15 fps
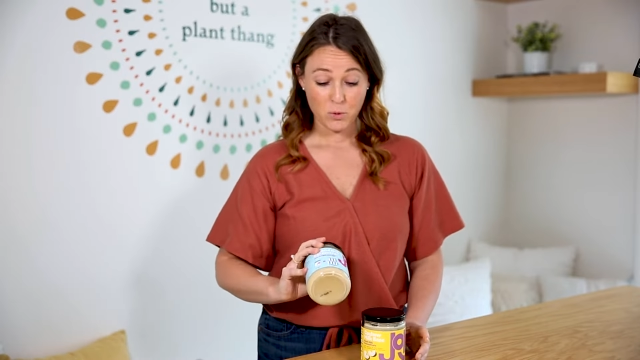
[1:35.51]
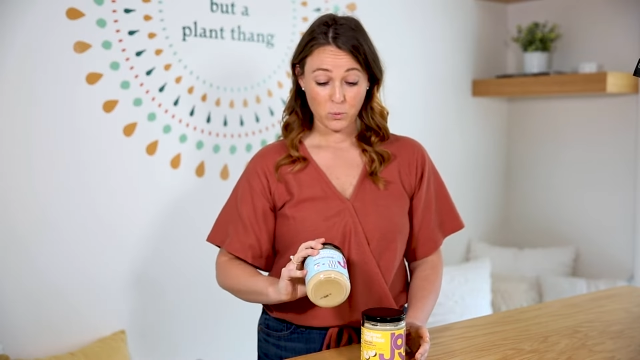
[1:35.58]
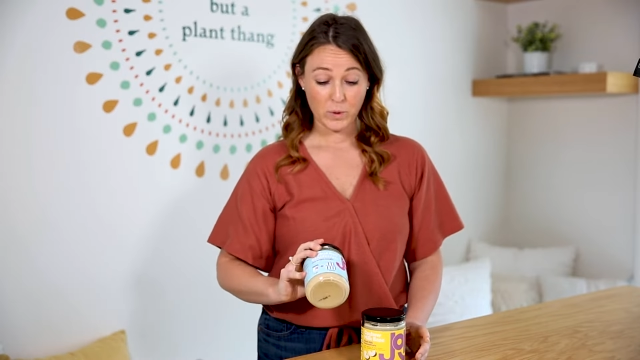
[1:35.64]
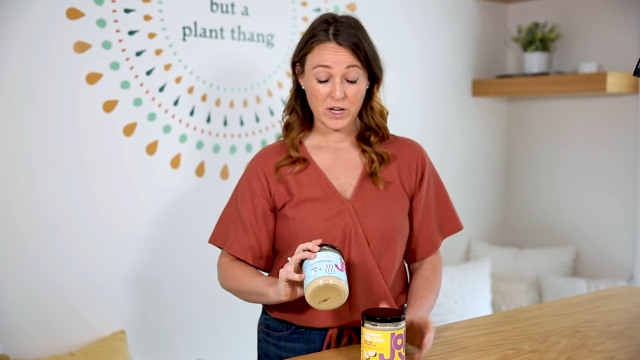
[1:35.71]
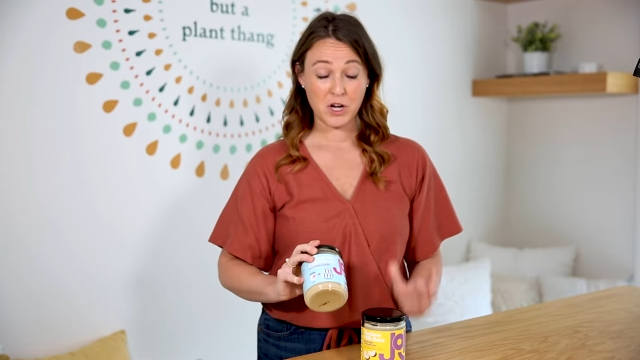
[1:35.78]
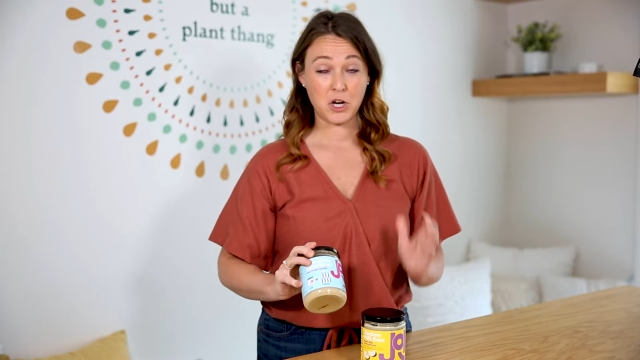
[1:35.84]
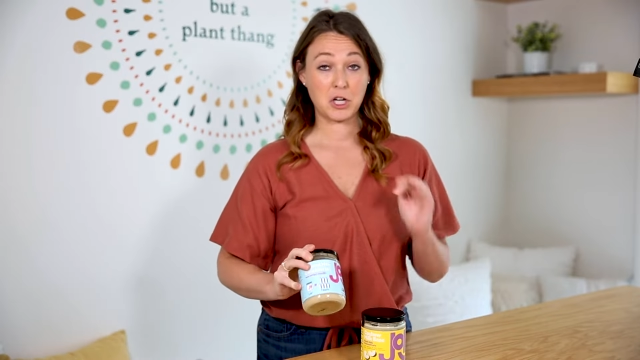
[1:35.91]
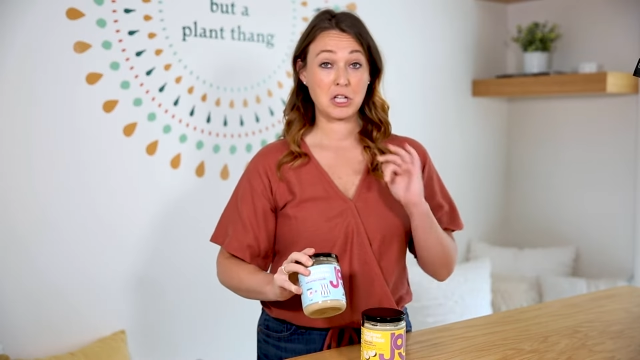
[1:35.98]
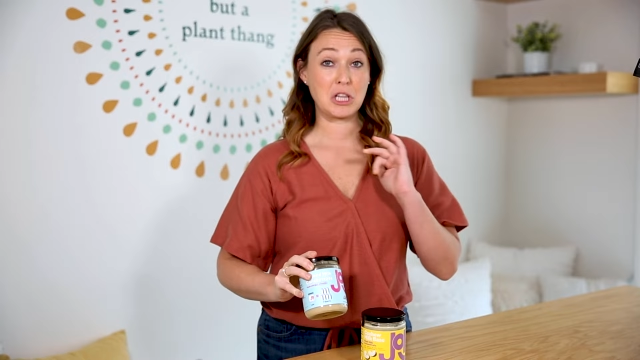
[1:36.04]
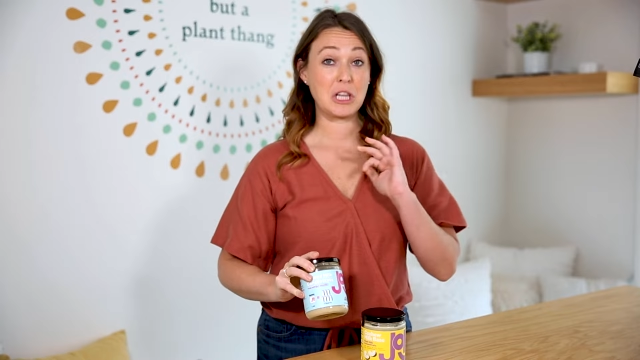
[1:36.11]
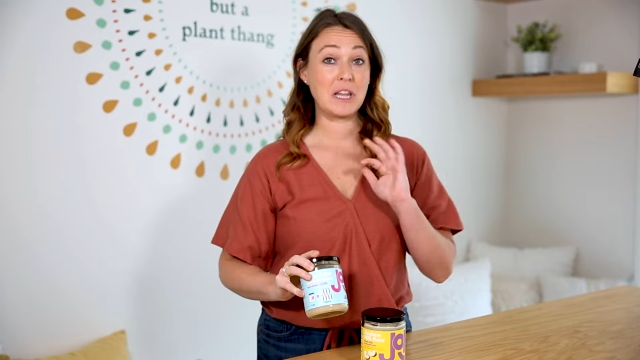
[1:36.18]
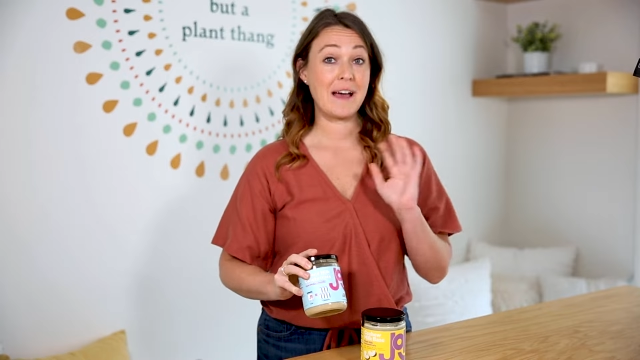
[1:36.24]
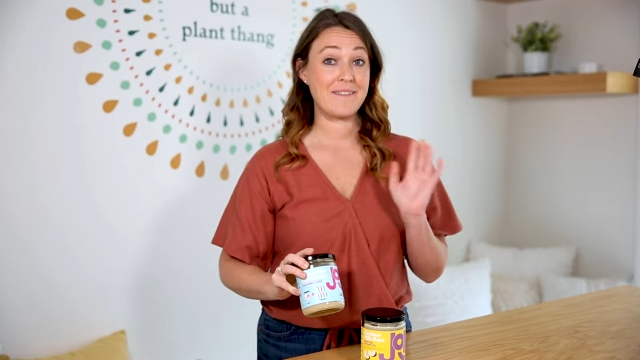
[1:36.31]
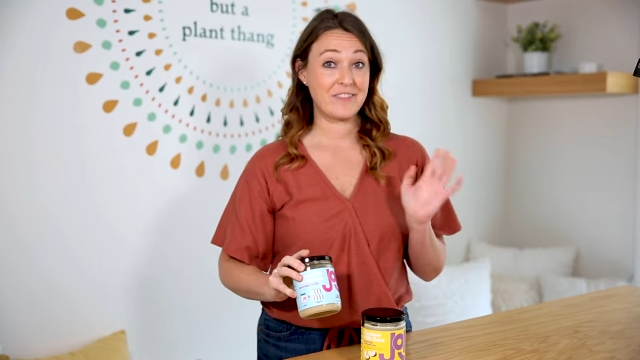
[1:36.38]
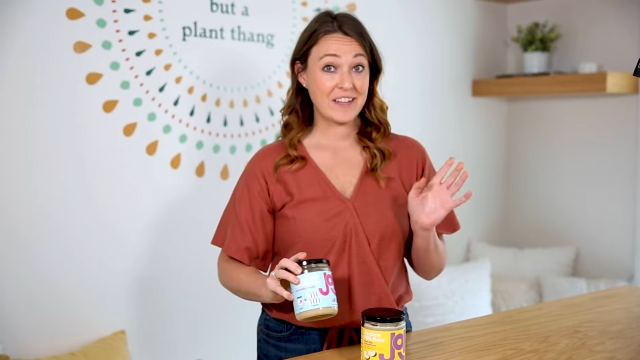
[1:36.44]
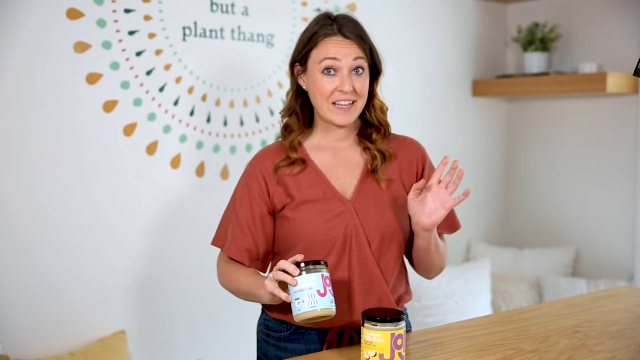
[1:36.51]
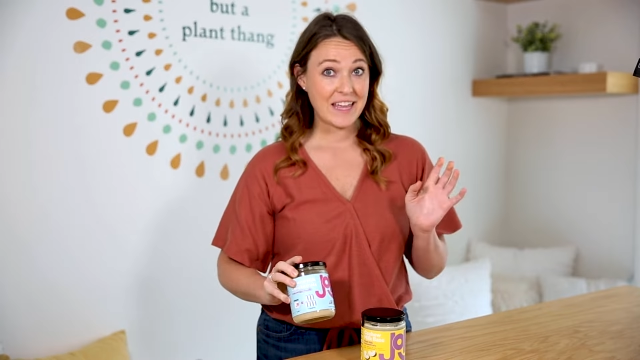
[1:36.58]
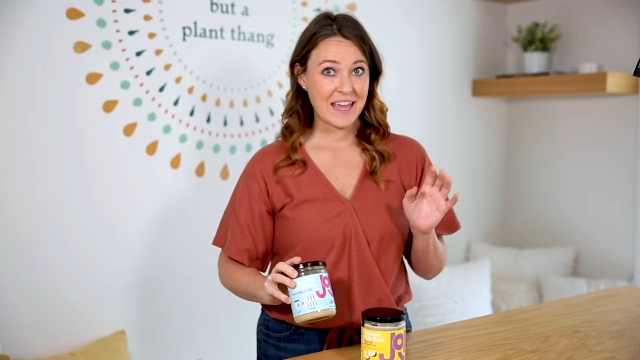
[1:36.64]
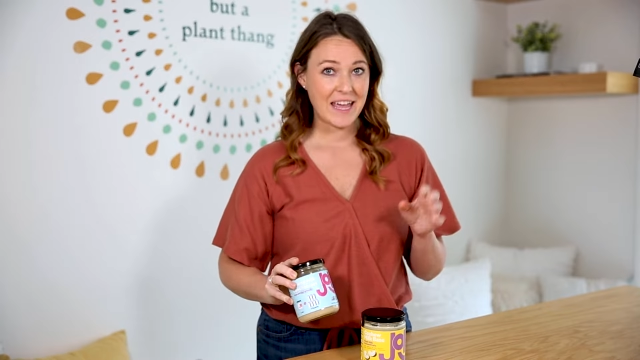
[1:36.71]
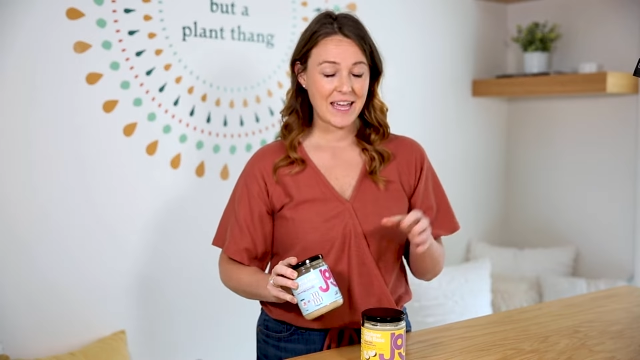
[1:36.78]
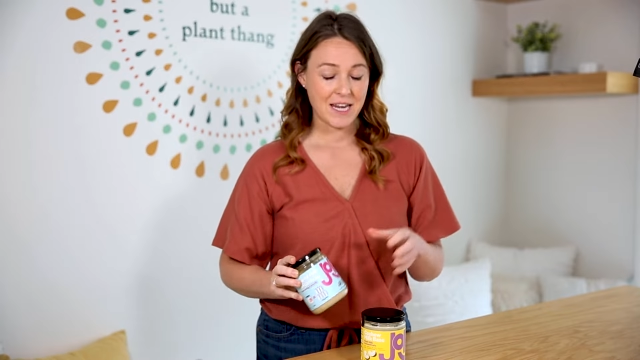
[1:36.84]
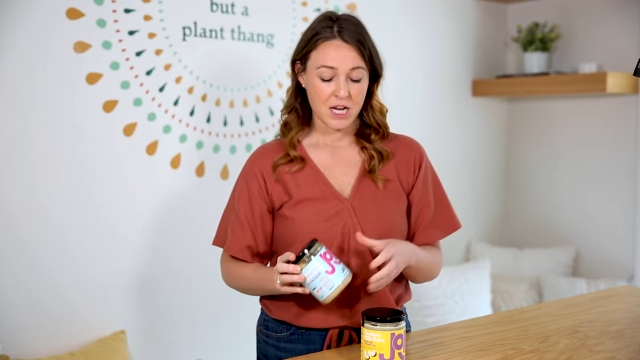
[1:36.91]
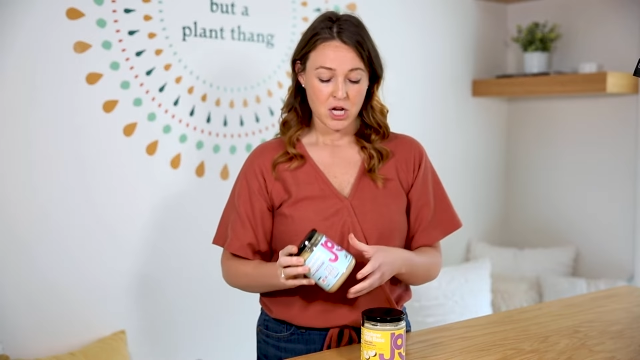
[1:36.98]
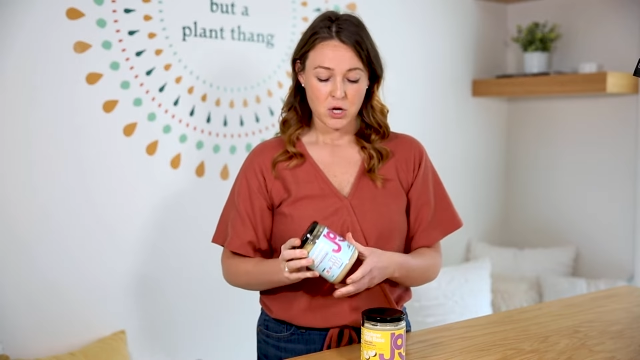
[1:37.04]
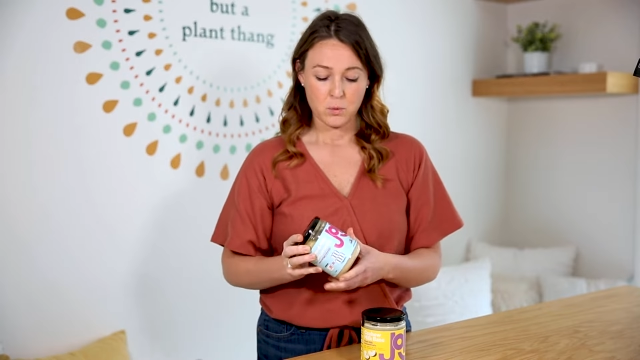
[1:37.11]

We are loving it.